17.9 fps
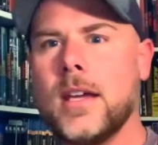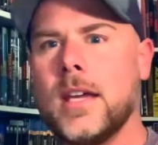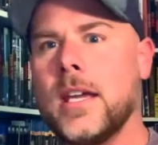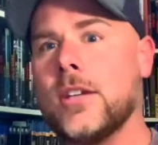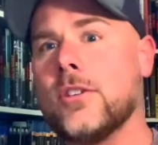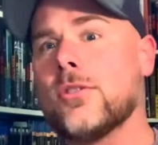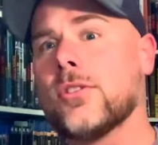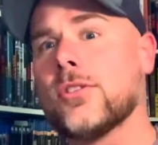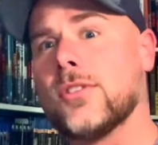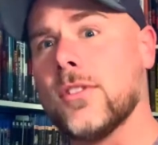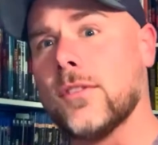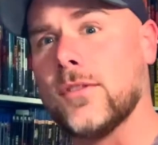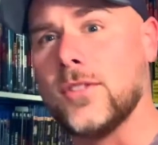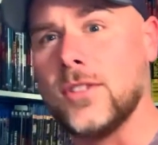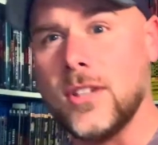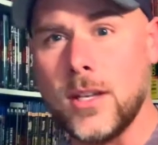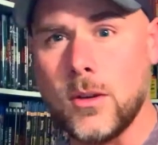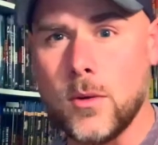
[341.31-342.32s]
interest of
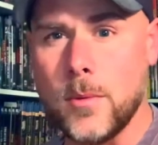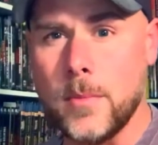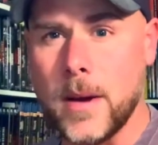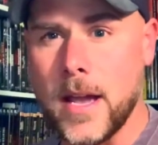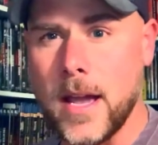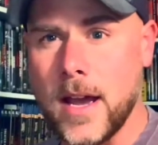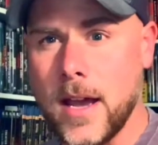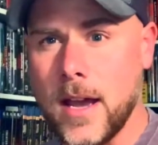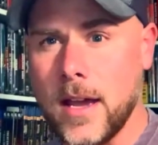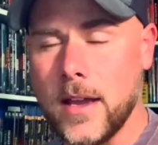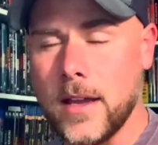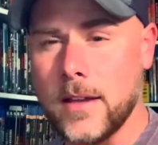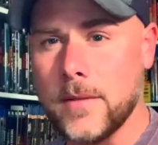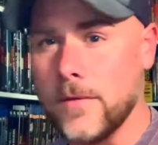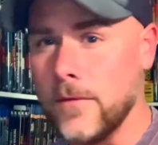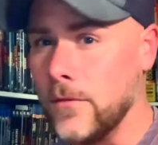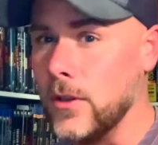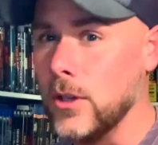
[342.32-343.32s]
seeing what my uh,
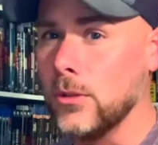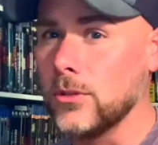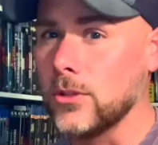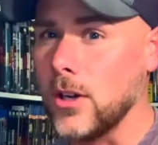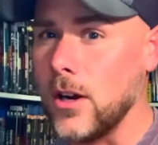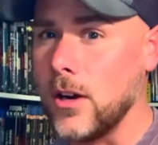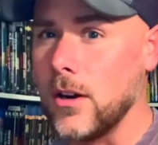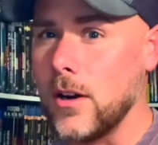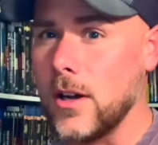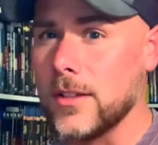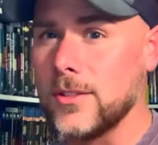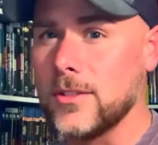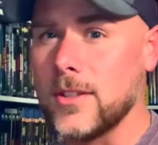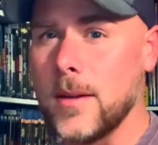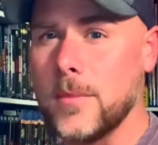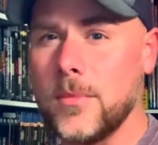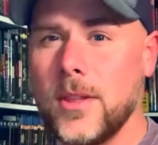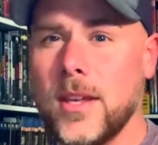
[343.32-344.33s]
views are on
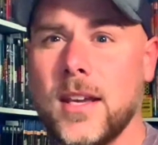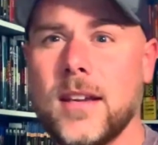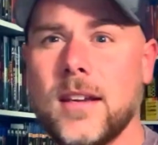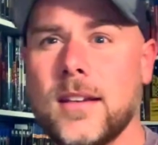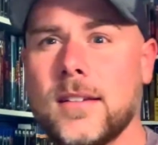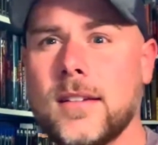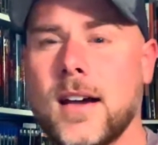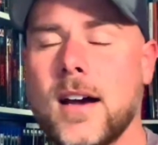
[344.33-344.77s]
something,